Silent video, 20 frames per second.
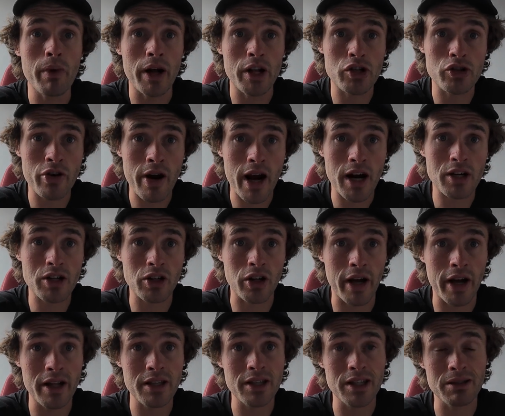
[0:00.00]
attract
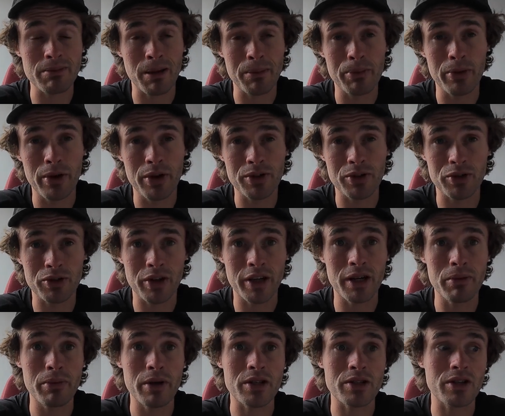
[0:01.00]
clients into my personal
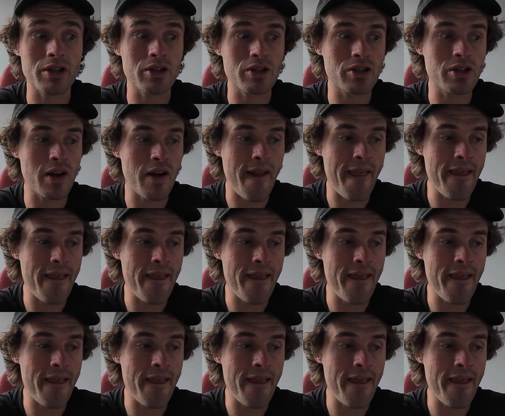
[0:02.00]
training business.